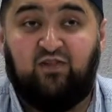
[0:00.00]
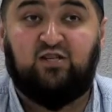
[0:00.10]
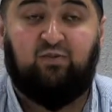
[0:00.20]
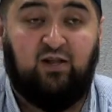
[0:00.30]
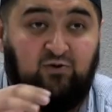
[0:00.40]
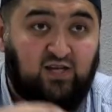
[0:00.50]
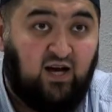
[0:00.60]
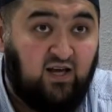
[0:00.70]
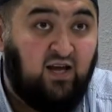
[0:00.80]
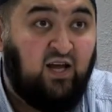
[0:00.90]
of Allah subhanahu wa
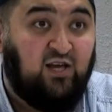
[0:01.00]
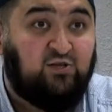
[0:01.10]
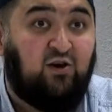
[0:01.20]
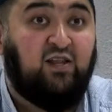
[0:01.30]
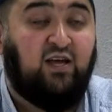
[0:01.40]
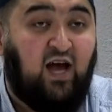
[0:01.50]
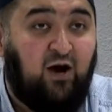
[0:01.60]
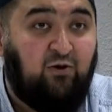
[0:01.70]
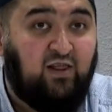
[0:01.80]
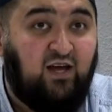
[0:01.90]
ta'ala is not like
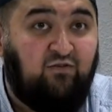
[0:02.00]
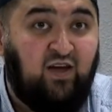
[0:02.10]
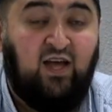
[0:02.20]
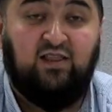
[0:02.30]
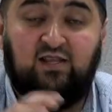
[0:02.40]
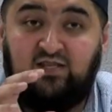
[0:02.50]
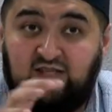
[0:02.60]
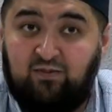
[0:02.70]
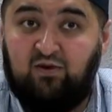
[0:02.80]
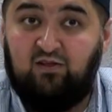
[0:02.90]
our life, then
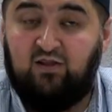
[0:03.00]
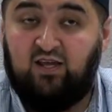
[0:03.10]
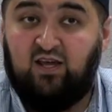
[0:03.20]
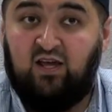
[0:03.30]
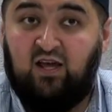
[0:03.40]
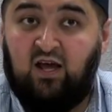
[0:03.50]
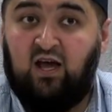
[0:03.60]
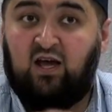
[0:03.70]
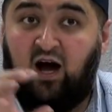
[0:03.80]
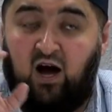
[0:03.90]
similarly,
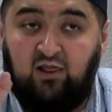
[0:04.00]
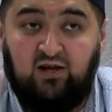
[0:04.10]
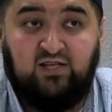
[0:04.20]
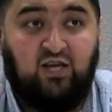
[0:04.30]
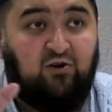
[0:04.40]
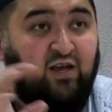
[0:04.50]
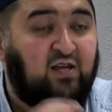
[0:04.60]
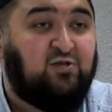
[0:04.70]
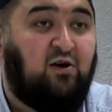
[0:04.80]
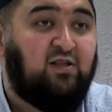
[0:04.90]
Allah's hearing
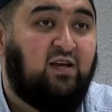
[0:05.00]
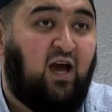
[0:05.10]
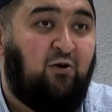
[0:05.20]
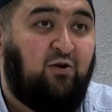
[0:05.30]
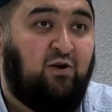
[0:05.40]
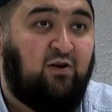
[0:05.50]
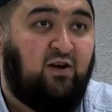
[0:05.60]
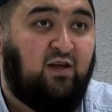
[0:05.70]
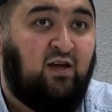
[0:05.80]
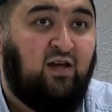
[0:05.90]
is not like our
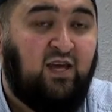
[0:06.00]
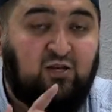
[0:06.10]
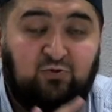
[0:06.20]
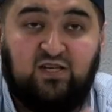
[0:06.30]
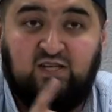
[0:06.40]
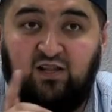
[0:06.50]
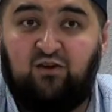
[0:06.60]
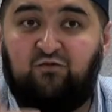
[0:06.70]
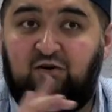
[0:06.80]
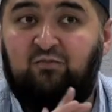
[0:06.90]
hearing. Yet we still
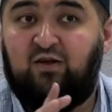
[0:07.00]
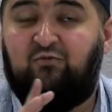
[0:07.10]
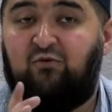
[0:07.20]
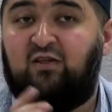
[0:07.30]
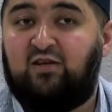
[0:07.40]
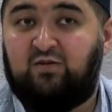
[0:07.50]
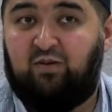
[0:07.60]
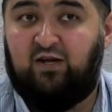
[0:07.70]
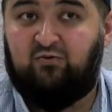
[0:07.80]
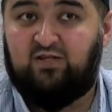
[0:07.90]
affirm them for Allah
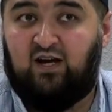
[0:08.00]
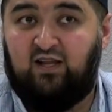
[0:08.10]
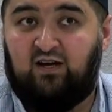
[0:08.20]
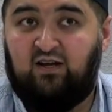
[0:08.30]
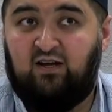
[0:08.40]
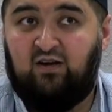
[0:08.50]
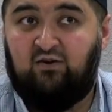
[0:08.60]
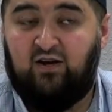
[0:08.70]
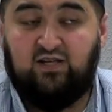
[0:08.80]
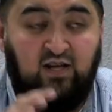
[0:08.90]
subhanahu wa ta'ala,
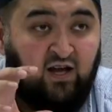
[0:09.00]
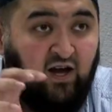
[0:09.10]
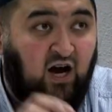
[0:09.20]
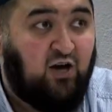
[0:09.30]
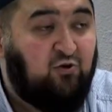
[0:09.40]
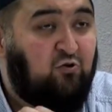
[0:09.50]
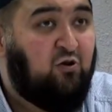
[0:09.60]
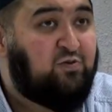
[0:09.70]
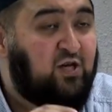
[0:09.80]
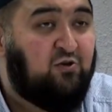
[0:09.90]
right? Other
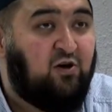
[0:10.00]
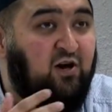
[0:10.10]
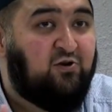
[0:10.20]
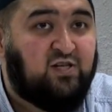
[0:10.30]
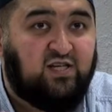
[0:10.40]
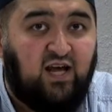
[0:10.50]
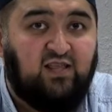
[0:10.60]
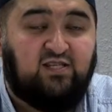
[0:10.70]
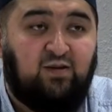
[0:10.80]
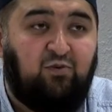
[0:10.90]
groups, they could not understand
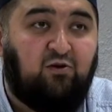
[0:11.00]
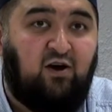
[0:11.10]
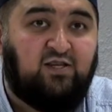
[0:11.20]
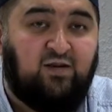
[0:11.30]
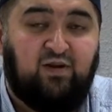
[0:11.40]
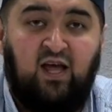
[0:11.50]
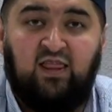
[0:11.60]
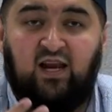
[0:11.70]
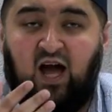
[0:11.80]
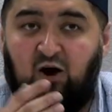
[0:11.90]
this simple concept
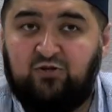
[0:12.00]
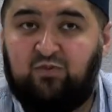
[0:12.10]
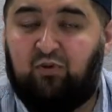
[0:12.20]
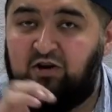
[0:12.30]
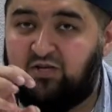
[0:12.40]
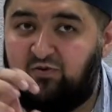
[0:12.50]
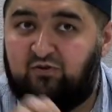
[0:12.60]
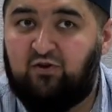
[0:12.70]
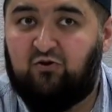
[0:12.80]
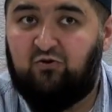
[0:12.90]
that how is it possible
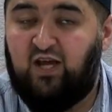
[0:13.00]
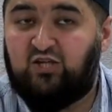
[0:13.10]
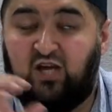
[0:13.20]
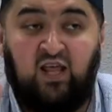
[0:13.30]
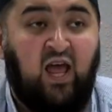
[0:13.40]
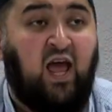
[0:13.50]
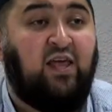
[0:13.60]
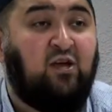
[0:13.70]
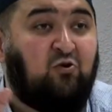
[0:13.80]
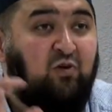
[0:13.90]
for the creation
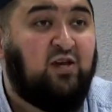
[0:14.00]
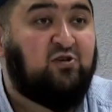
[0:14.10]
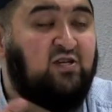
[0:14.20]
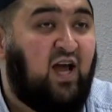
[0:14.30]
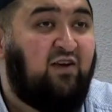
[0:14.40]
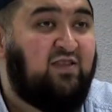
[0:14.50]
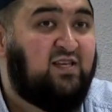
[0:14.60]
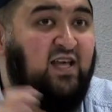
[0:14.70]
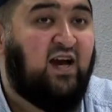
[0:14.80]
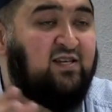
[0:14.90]
and the creator to have the
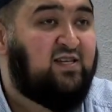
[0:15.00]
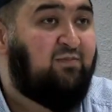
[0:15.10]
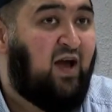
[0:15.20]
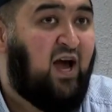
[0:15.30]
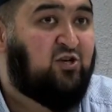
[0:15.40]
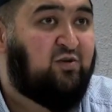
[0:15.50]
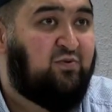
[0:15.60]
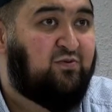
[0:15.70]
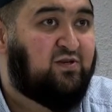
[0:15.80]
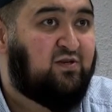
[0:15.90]
exact same
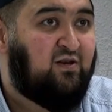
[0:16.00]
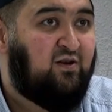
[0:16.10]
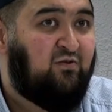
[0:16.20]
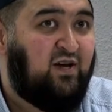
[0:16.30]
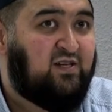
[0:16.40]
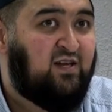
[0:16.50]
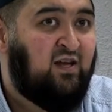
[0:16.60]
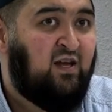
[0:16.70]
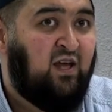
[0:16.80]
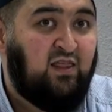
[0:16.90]
attributes, right?
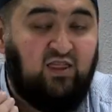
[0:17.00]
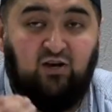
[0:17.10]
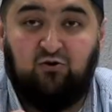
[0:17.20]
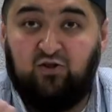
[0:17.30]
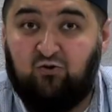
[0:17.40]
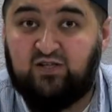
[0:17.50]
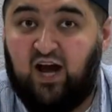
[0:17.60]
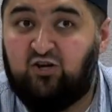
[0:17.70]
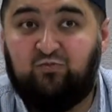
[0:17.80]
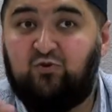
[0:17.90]
Those
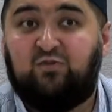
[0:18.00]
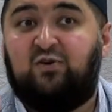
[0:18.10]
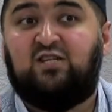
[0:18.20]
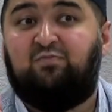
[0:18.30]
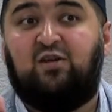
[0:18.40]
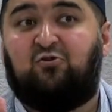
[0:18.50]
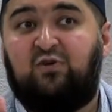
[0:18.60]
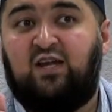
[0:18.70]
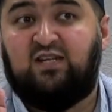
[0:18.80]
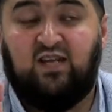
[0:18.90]
attributes must be
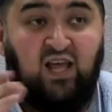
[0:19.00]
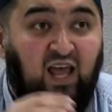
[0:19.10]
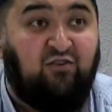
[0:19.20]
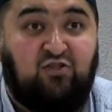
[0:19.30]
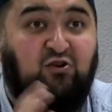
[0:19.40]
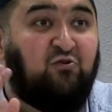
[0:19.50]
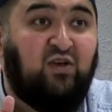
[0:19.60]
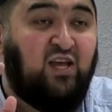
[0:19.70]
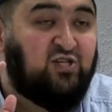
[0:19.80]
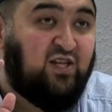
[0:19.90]
created if the
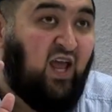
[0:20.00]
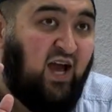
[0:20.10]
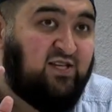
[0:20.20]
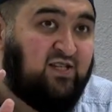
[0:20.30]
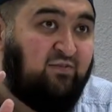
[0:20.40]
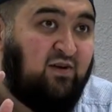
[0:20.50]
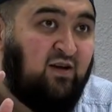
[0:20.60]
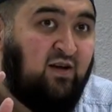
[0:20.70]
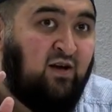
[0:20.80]
creation has them.